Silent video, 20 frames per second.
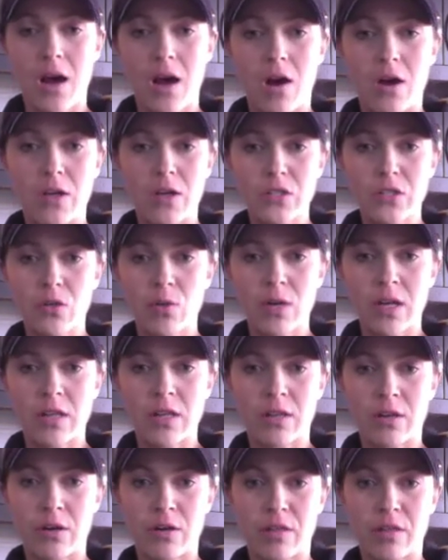Also,
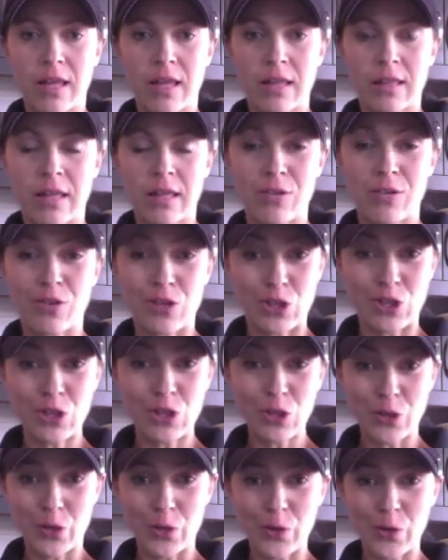another thing that you can
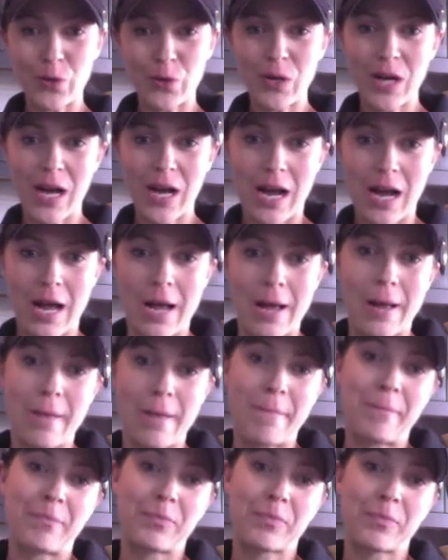do,
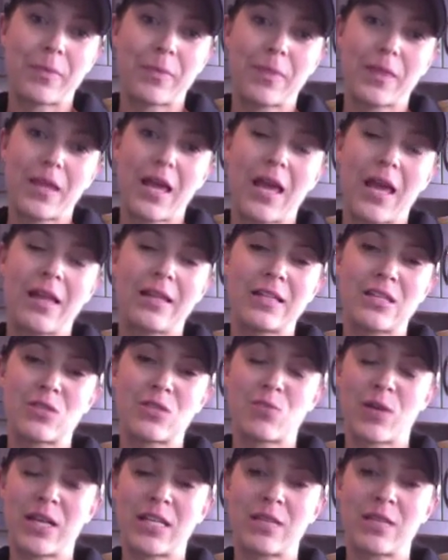and this
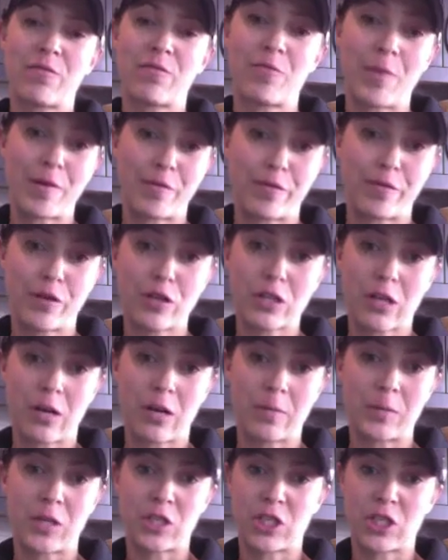is what I did for my first
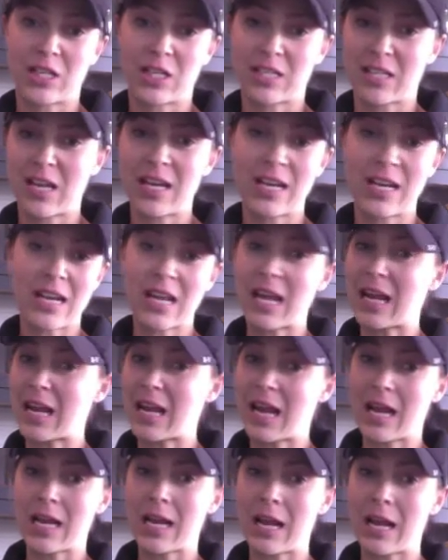competition because I didn't get
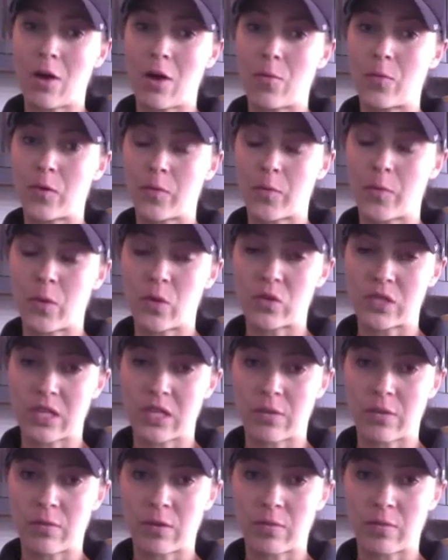any help with
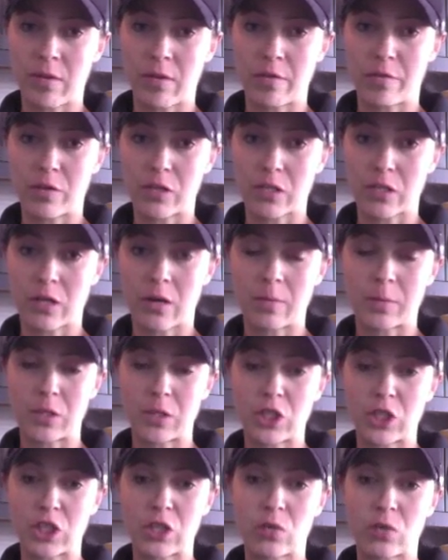posing with my first
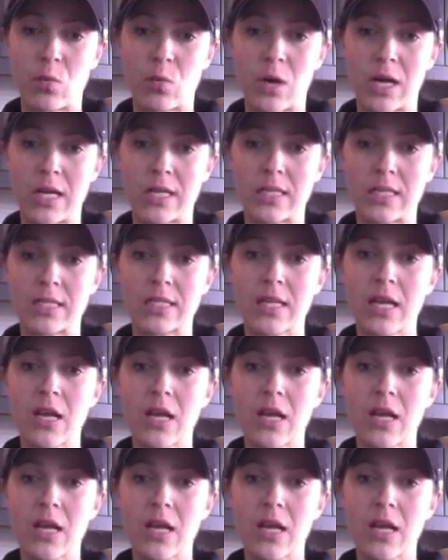competition, was